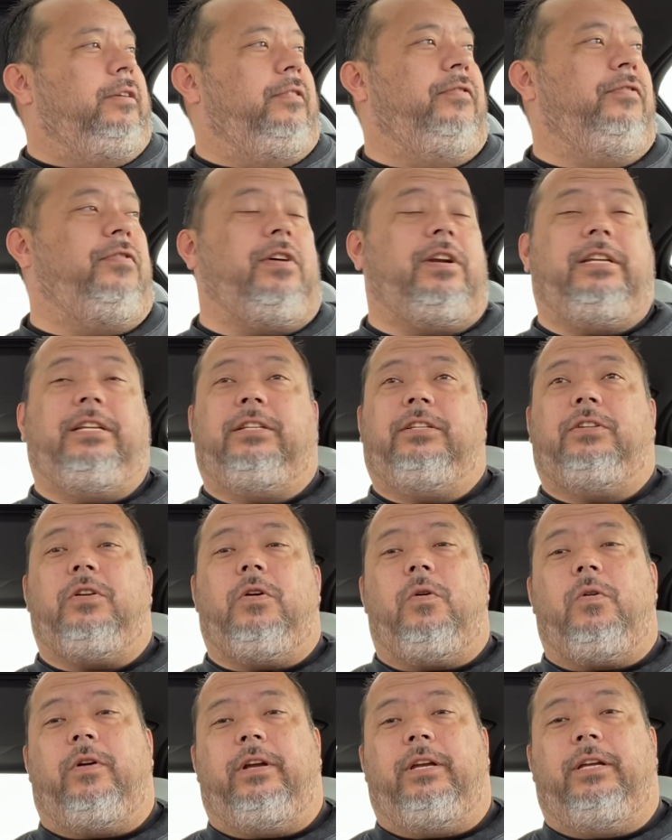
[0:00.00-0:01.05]
Funny
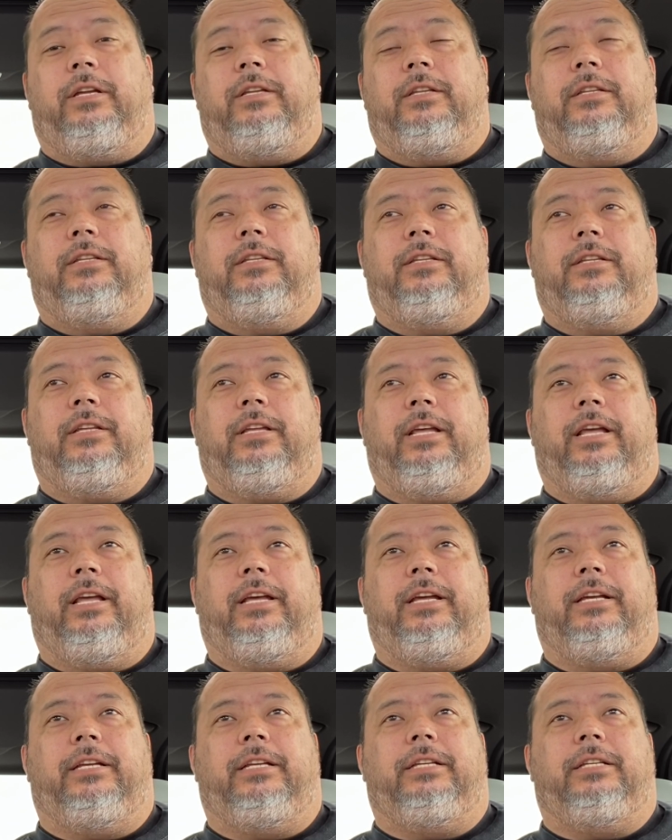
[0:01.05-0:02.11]
story
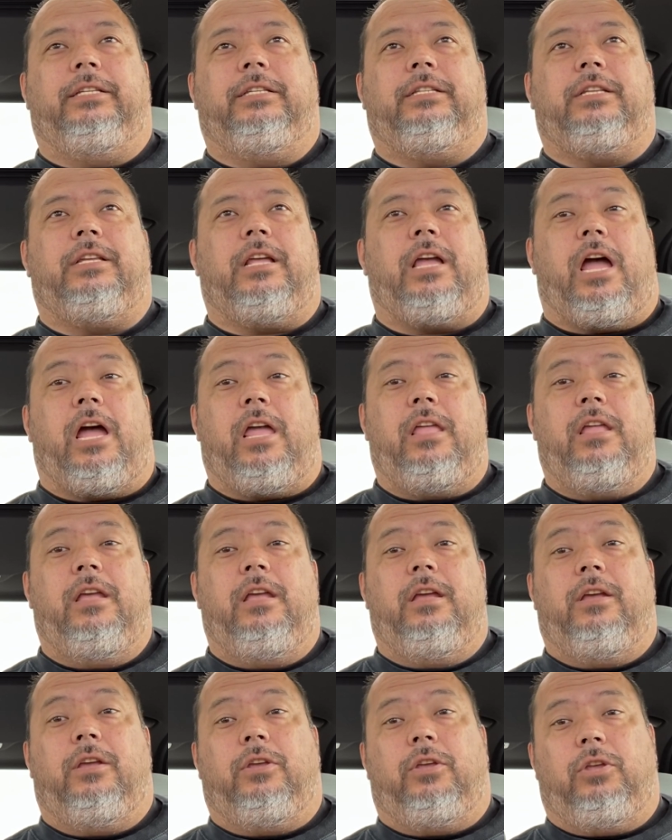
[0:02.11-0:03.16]
is,
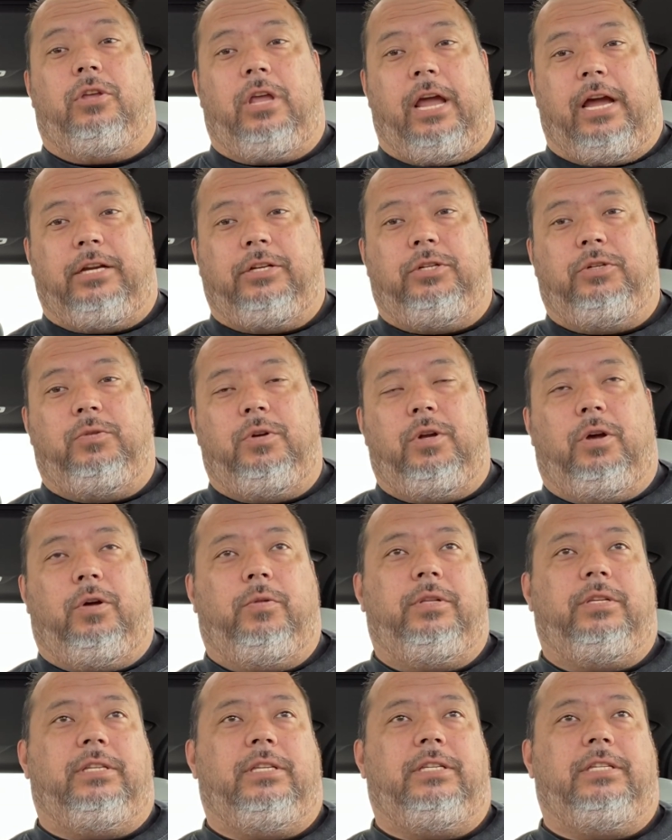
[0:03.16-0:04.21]
as you know,
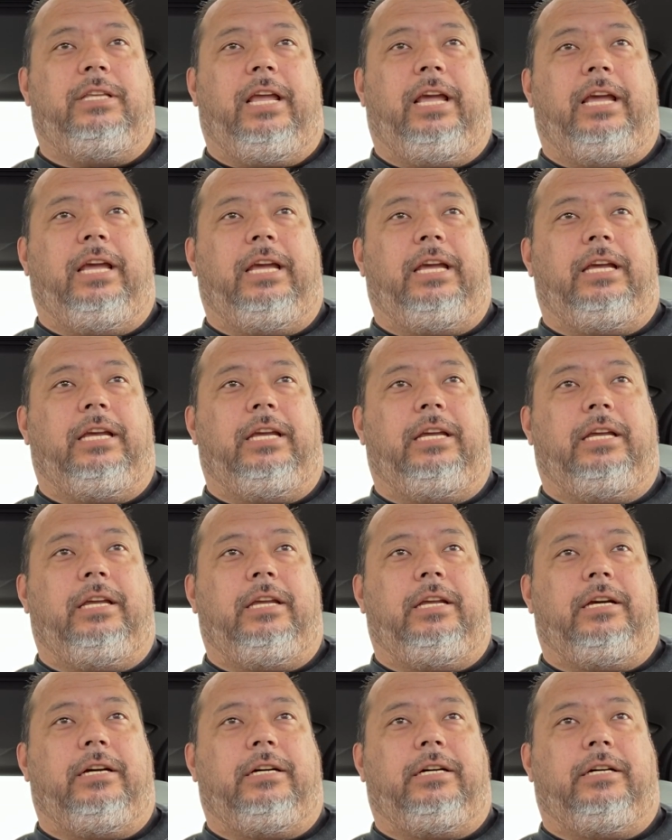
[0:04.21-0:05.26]
this is
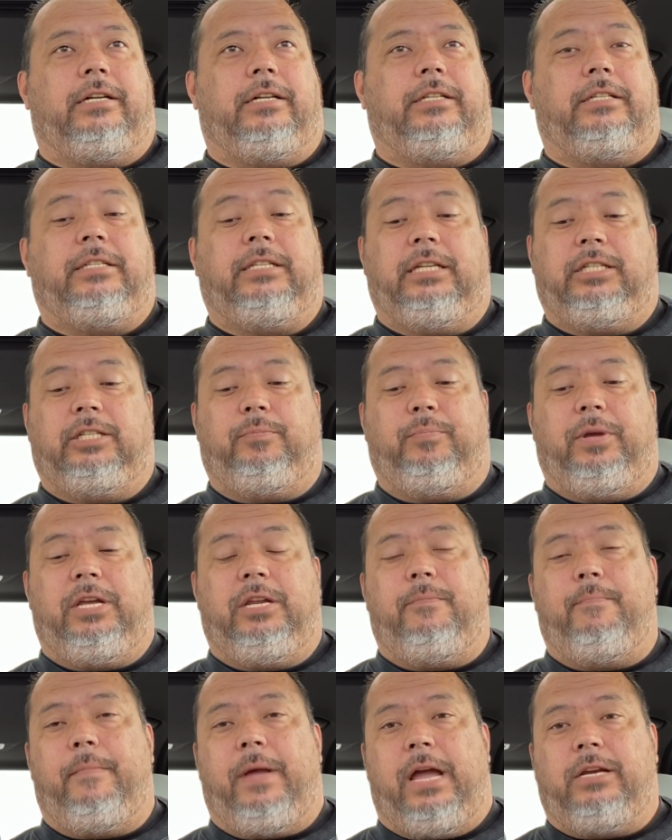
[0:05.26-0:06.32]
a 6-speed
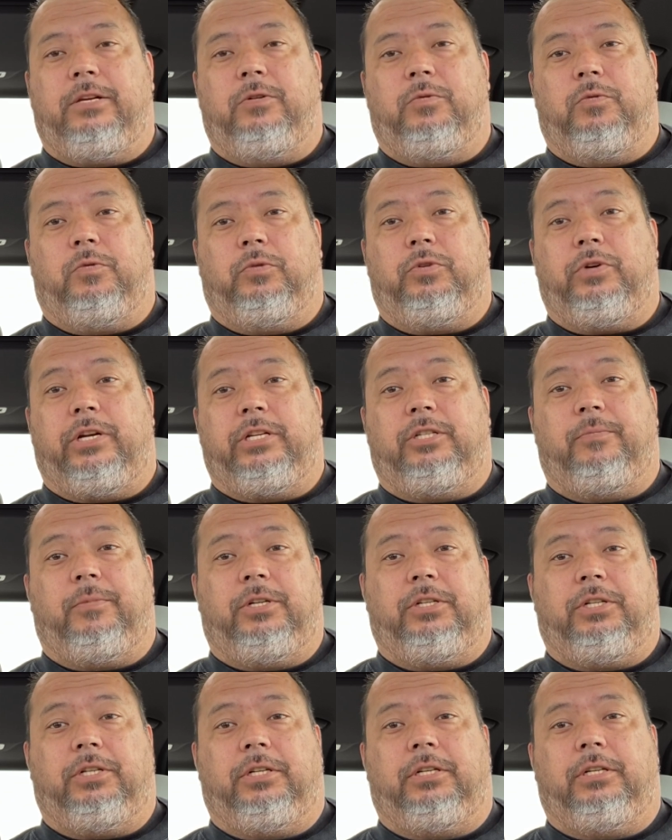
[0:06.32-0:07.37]
manual
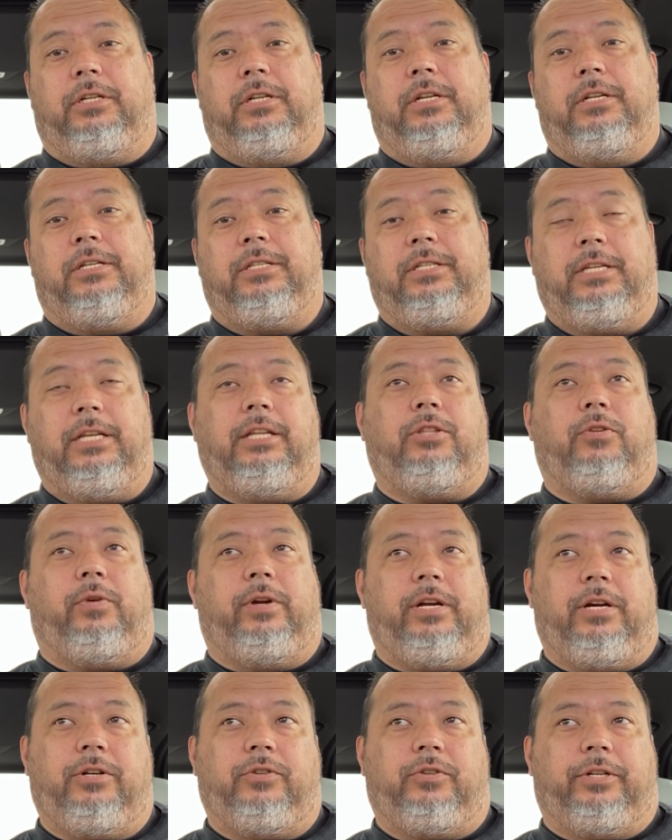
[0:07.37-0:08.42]
transmission
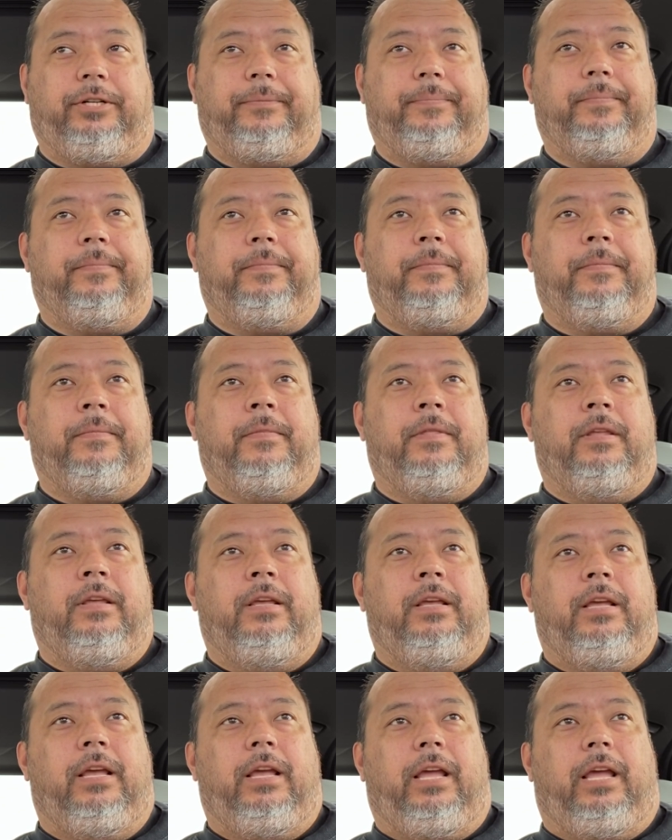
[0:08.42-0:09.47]
C300,
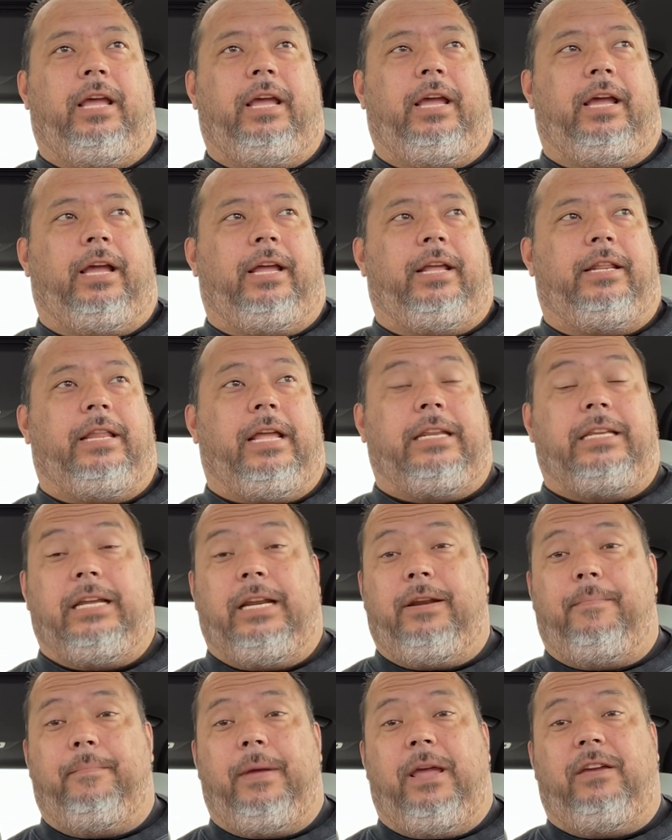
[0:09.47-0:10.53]
and they
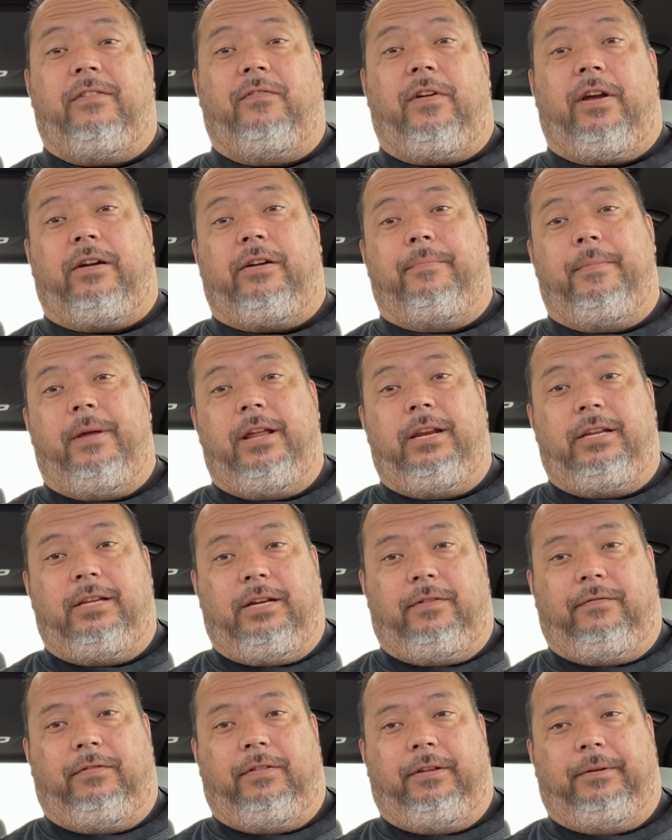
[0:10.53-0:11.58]
didn't make very many
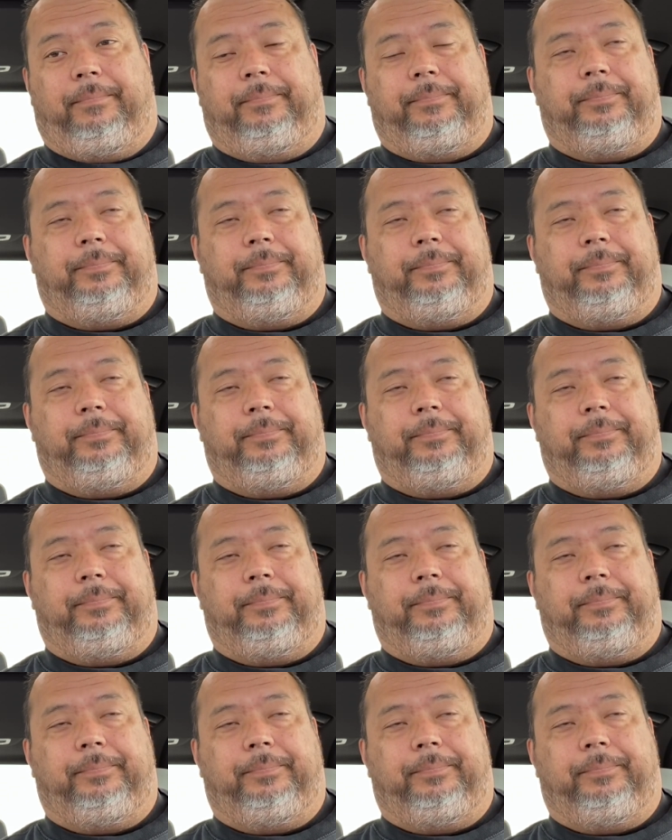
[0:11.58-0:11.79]
of them,